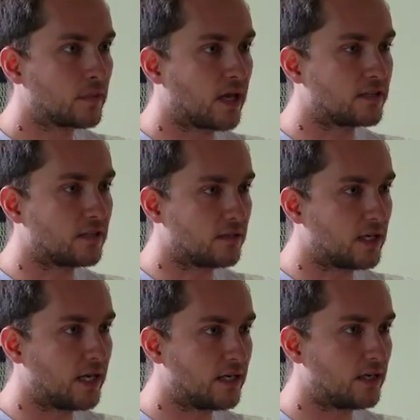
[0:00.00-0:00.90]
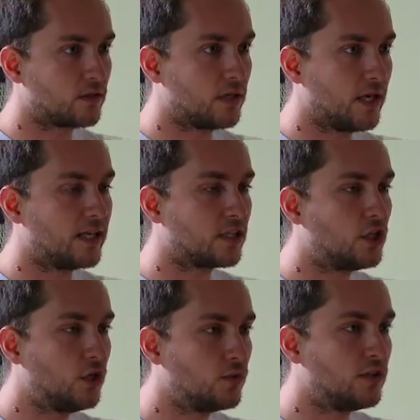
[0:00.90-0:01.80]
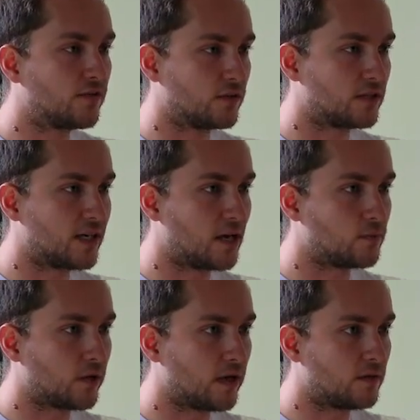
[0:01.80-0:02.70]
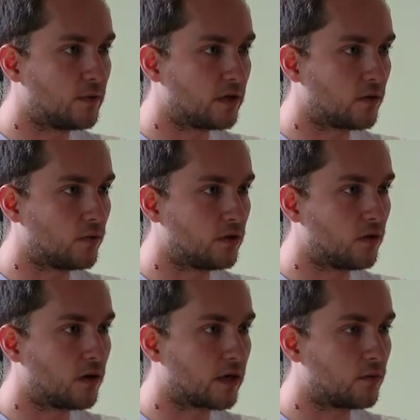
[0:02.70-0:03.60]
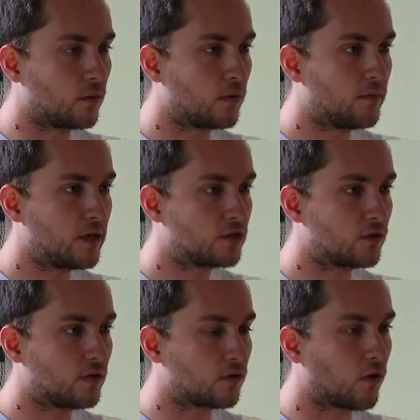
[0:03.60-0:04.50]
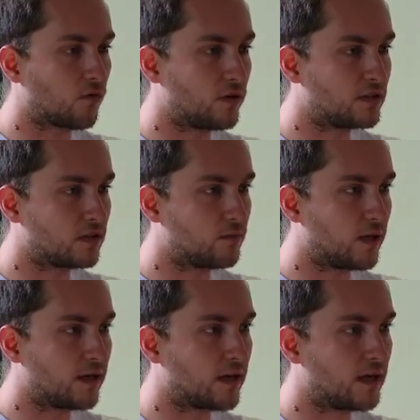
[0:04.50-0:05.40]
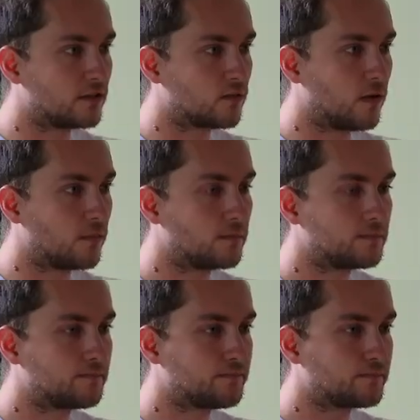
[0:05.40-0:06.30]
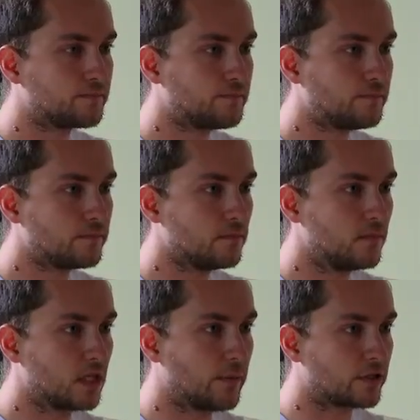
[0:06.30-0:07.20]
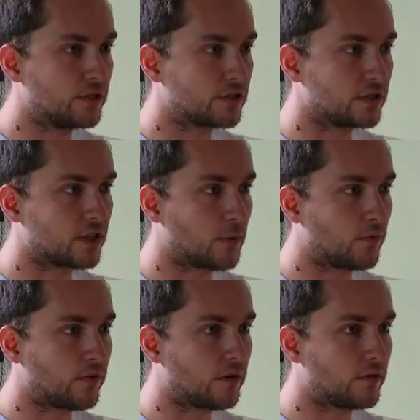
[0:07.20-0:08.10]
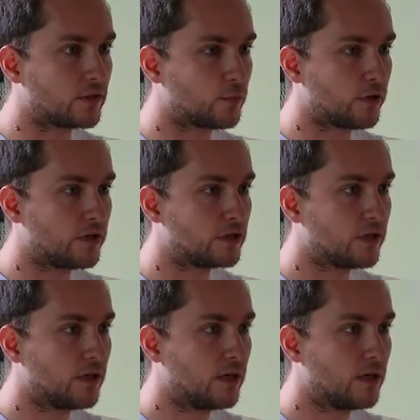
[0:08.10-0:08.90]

As it's a huge difference in gameplay depending on when you log in. We want to make sure that there are reasons to play at night as well. I'm actually just going to stop over here on this bridge